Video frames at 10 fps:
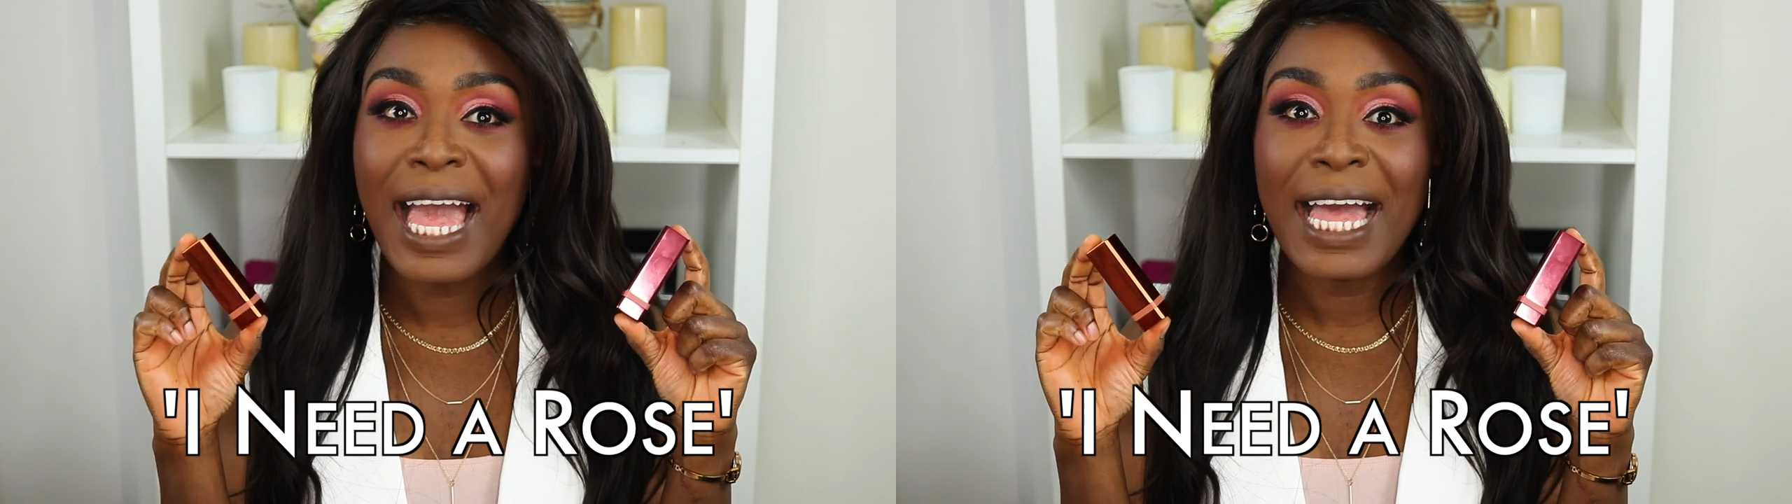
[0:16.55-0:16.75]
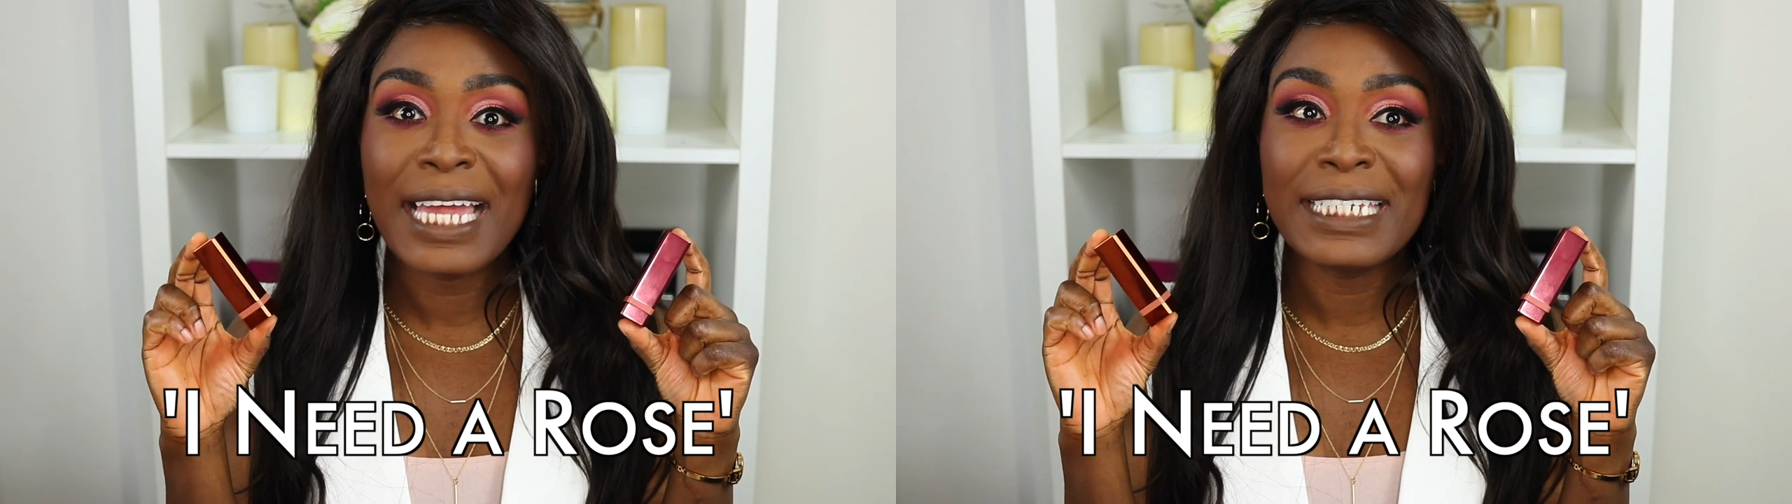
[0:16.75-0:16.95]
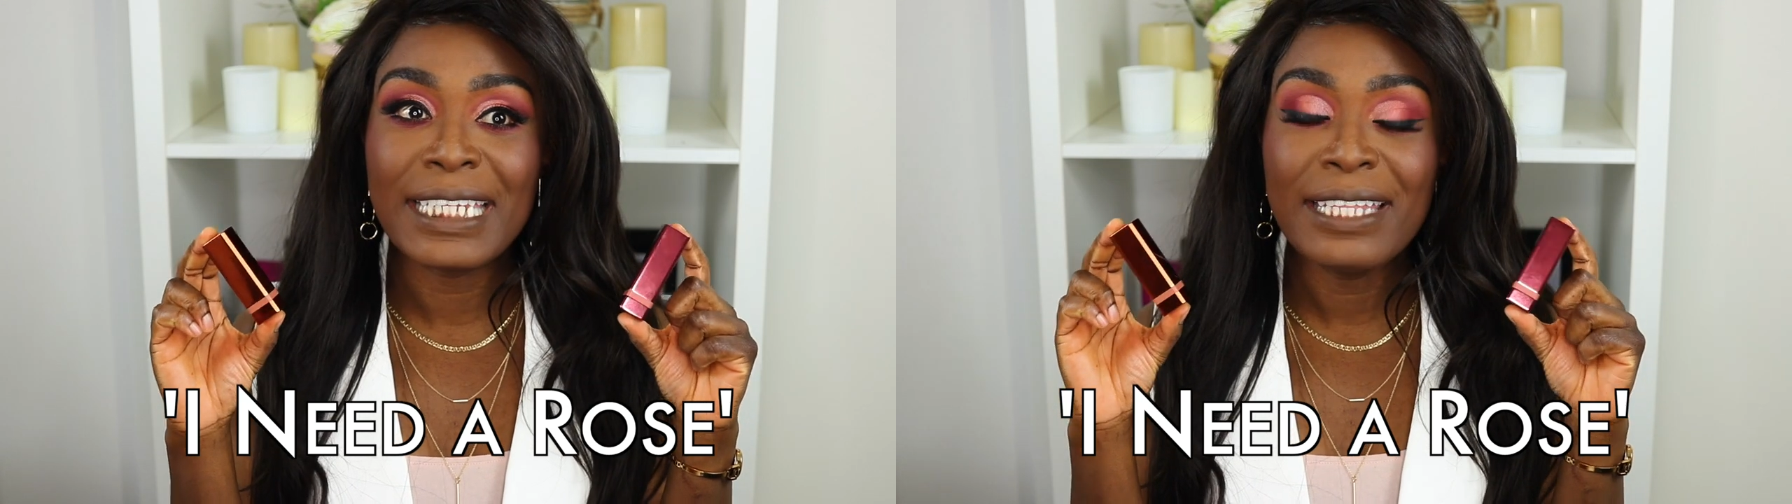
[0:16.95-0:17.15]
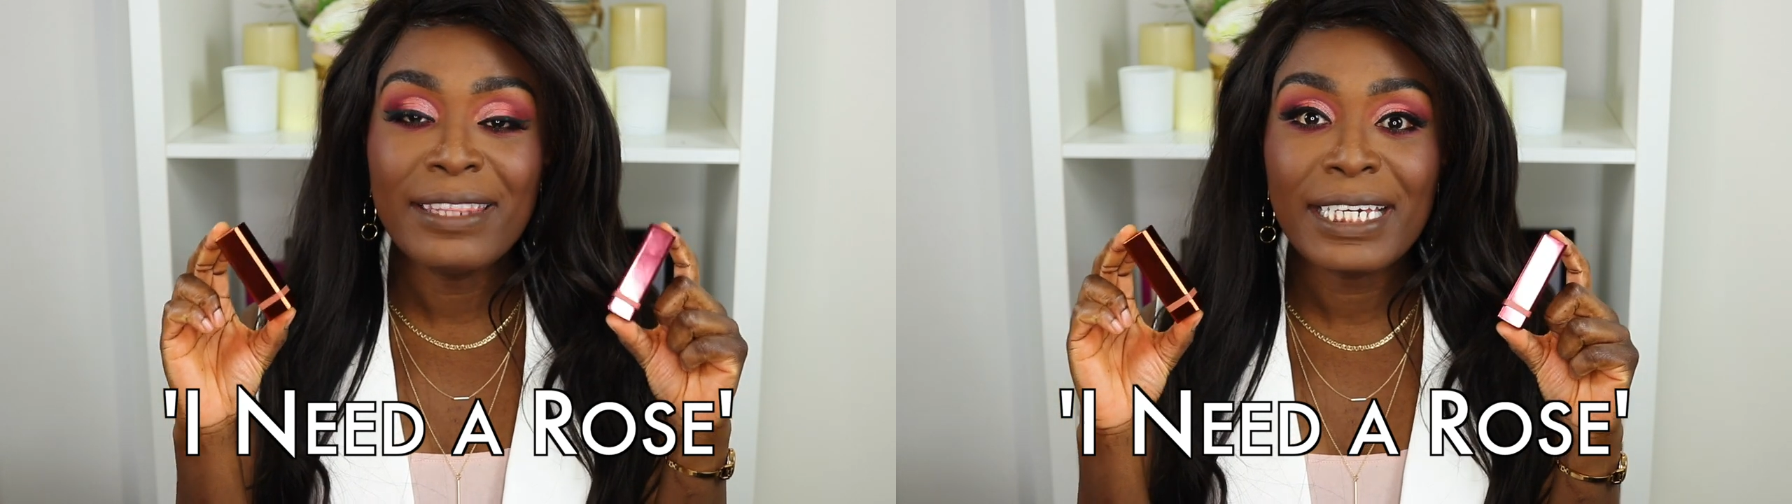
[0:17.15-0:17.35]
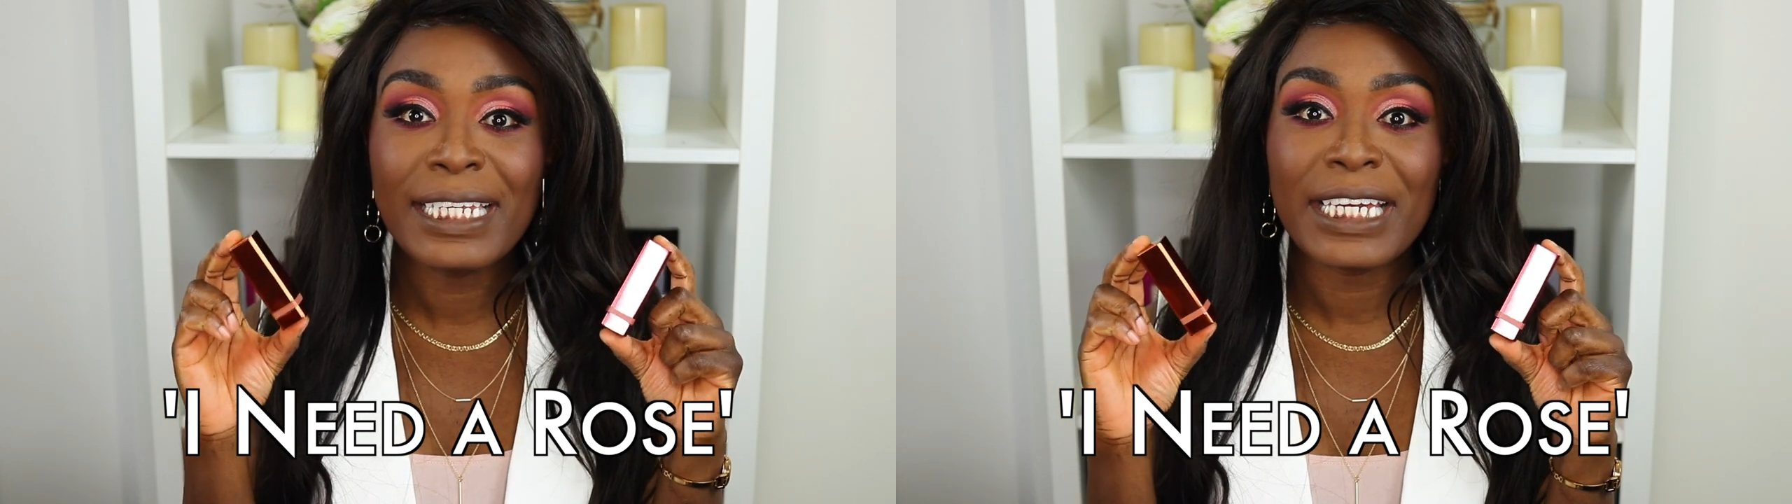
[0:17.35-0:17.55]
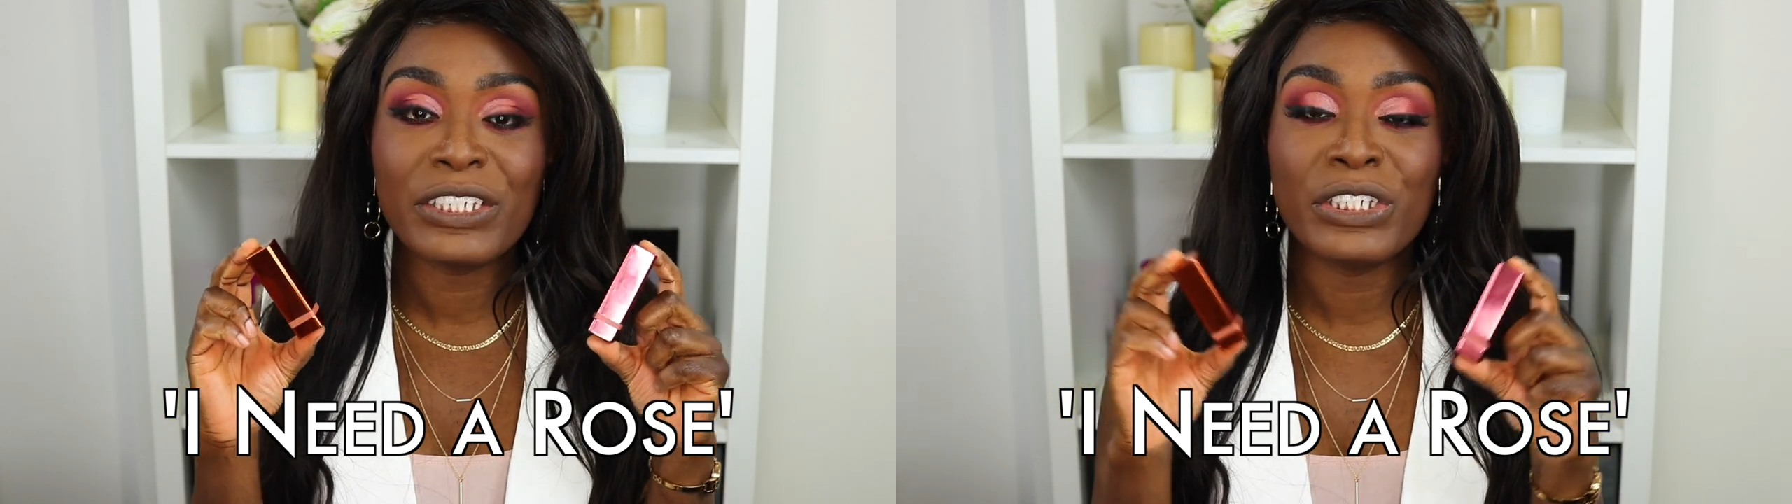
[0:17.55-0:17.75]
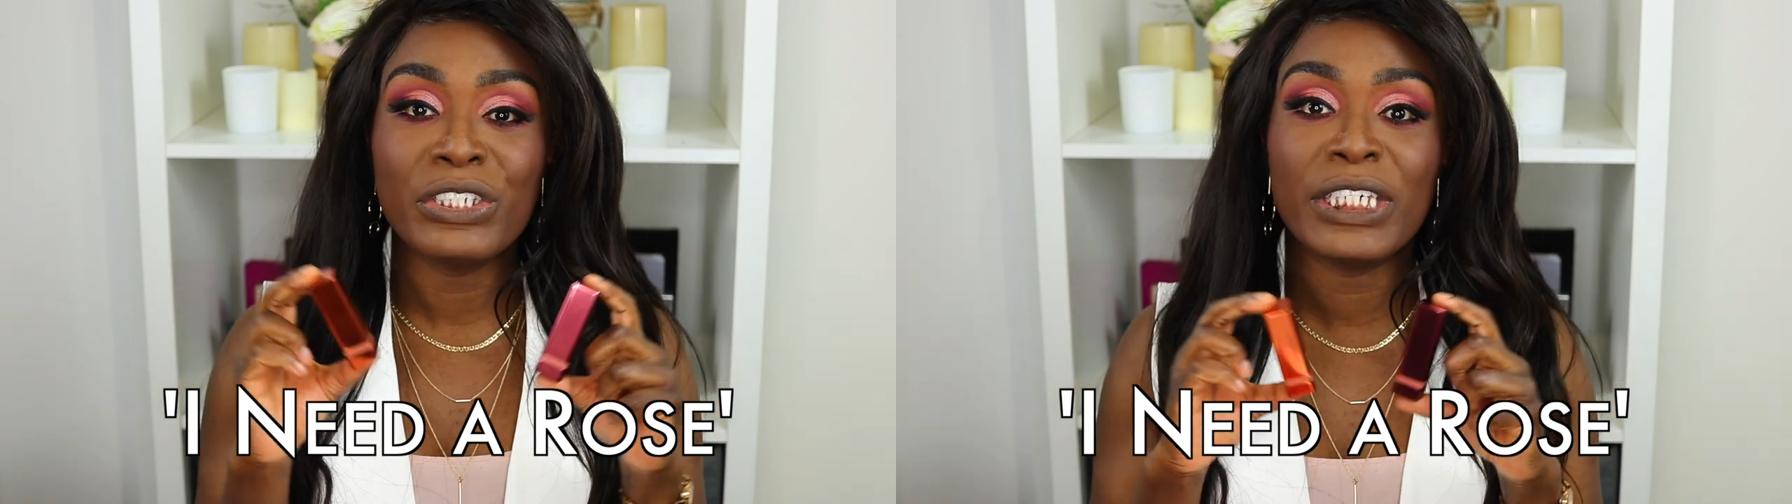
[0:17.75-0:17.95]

And in the collection,